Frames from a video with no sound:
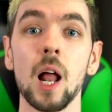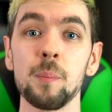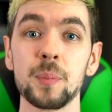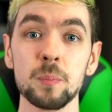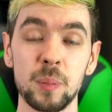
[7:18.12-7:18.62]

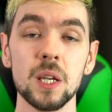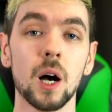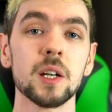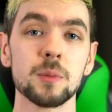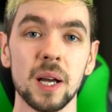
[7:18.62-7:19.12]
help
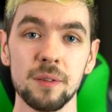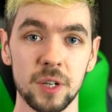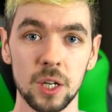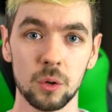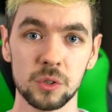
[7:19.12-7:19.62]
beyond my
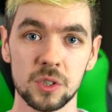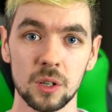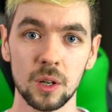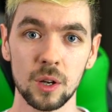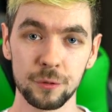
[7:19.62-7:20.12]

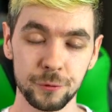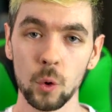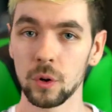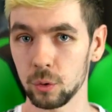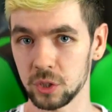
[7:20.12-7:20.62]
videos
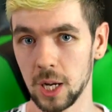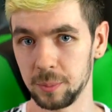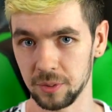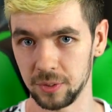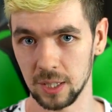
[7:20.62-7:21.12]
for those
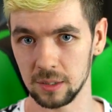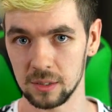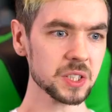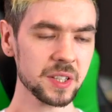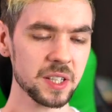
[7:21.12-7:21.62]
types of
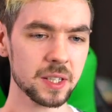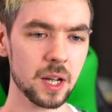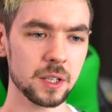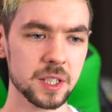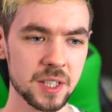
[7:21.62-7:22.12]
things. So I think
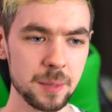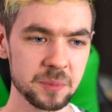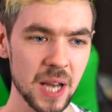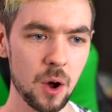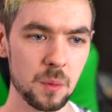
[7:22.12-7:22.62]
that on a
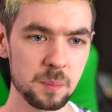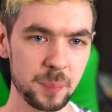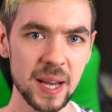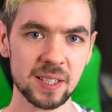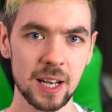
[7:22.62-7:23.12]
deep down
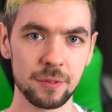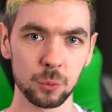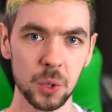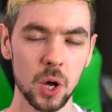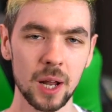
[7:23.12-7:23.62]
base
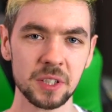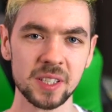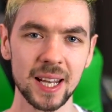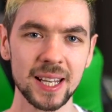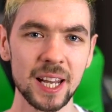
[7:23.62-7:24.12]
level, we all have
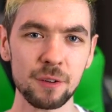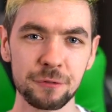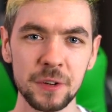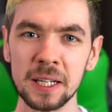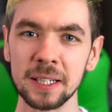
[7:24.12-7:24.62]
this
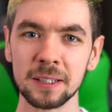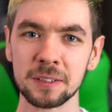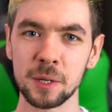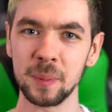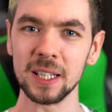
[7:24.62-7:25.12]
innate
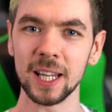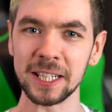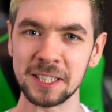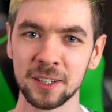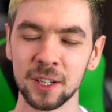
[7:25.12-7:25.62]
feeling to be
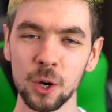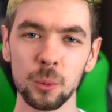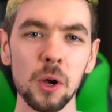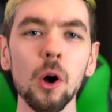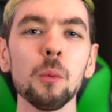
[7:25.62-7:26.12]
liked.
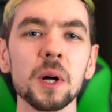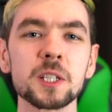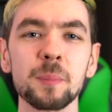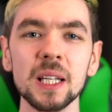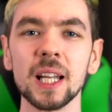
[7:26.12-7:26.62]
We all
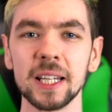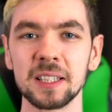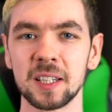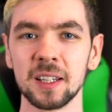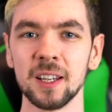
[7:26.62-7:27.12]
want to be
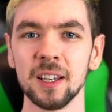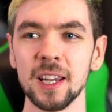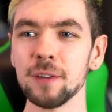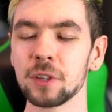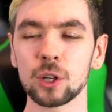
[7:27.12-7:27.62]
liked.
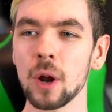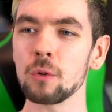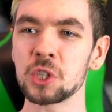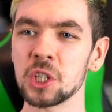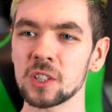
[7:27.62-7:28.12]
Even the
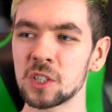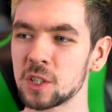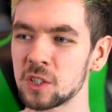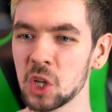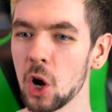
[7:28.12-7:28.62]
grouchiest,
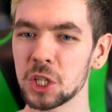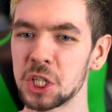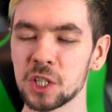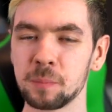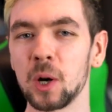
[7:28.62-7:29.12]

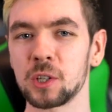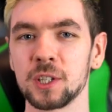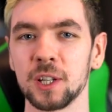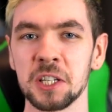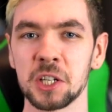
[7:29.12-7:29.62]
staunchiest
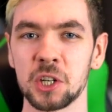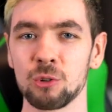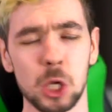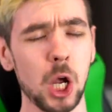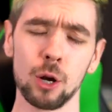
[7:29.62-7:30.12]
person on the
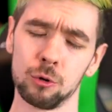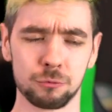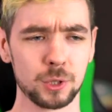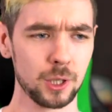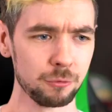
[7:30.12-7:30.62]
internet who's like, I
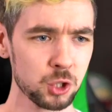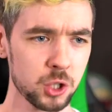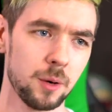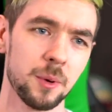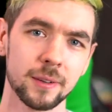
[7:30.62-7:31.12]
don't give a
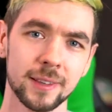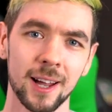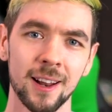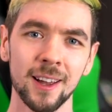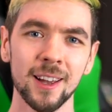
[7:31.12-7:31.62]
shit about
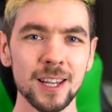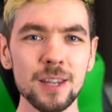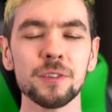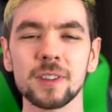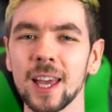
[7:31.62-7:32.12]
that.
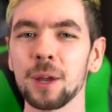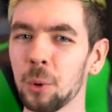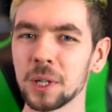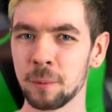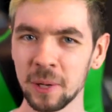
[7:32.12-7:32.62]
Even they
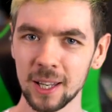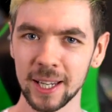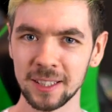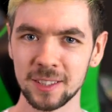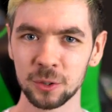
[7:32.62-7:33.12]
want to be
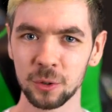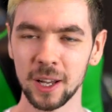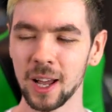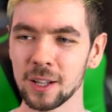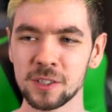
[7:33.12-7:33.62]
liked.
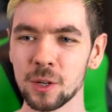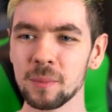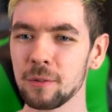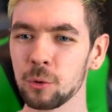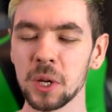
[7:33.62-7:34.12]
Uh, on
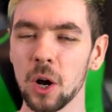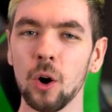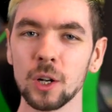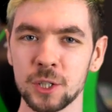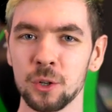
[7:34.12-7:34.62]
some level, we
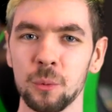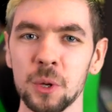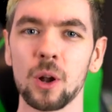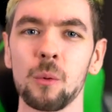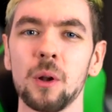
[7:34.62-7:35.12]
all do. And
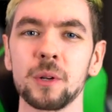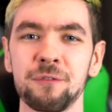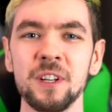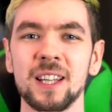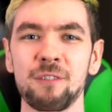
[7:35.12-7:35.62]
we all want to
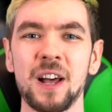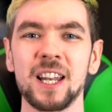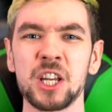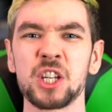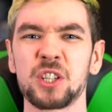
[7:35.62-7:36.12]
feel that
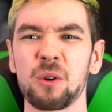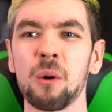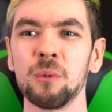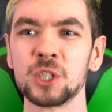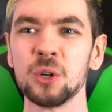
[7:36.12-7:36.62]
validation that
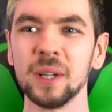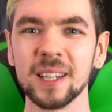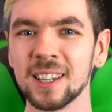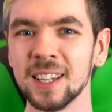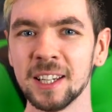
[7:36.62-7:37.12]
what we're
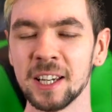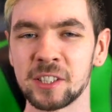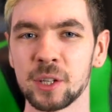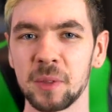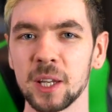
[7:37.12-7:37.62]
doing
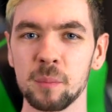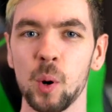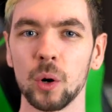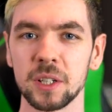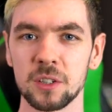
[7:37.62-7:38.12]
is something
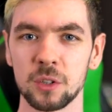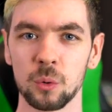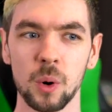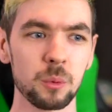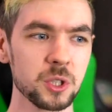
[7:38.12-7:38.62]
important
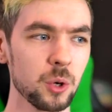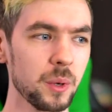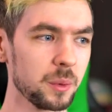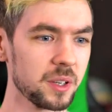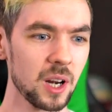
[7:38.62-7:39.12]
or what we're
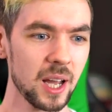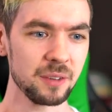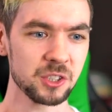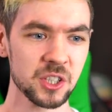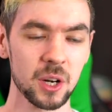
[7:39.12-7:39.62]
doing with our
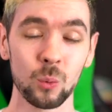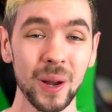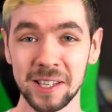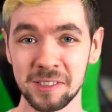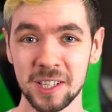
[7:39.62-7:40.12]
lives is not a
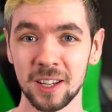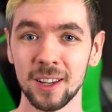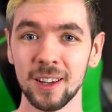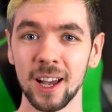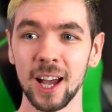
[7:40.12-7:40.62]
waste
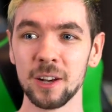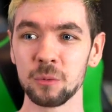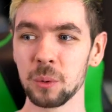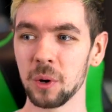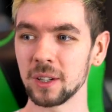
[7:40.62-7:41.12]

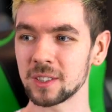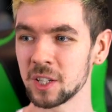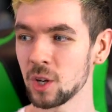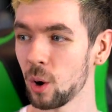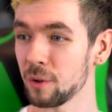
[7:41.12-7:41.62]
and we want
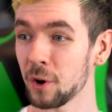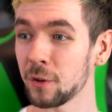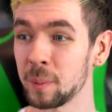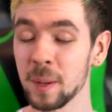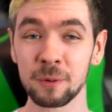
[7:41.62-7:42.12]
to know if
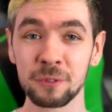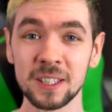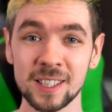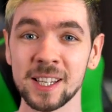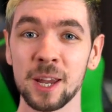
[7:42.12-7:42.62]
other people
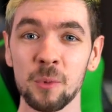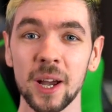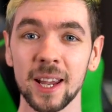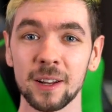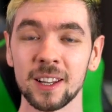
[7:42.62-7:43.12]
feel the same
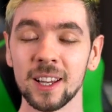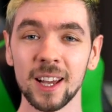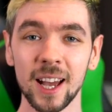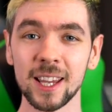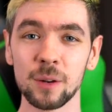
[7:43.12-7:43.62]
way. And
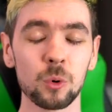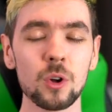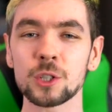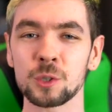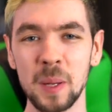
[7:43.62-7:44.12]
again,
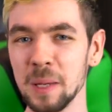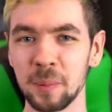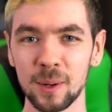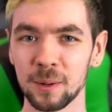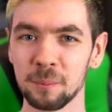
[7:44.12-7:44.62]
we're all just
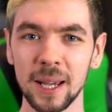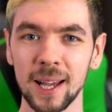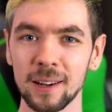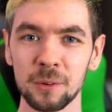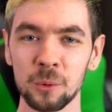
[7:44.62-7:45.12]
people,
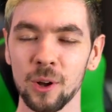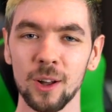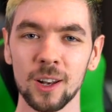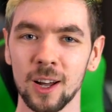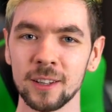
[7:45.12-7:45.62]
man. We're
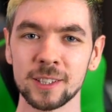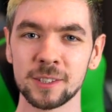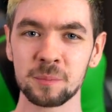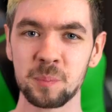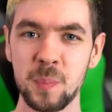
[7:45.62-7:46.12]
all on
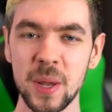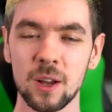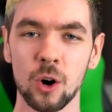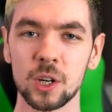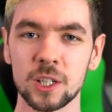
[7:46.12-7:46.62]
this
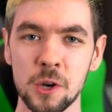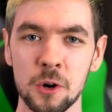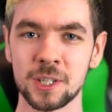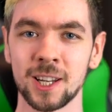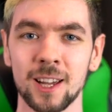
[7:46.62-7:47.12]
big hunk of
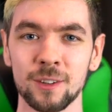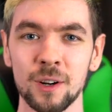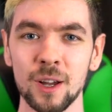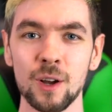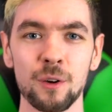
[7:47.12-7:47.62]
dirt
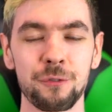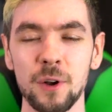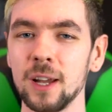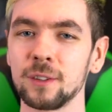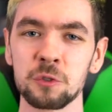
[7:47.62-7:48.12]
together,
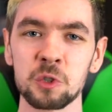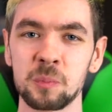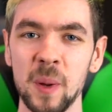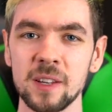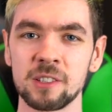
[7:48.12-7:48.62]
flying through
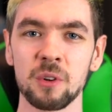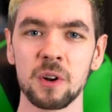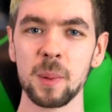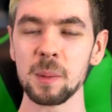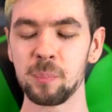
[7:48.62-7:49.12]
space
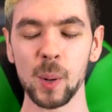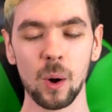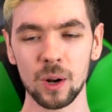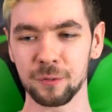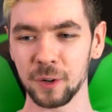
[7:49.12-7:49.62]
around a big
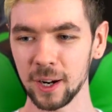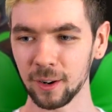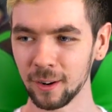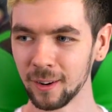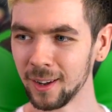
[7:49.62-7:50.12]
ball of
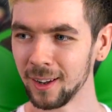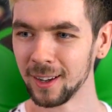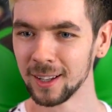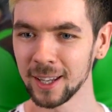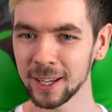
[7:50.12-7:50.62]
fire.
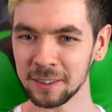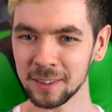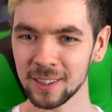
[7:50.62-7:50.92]
Like,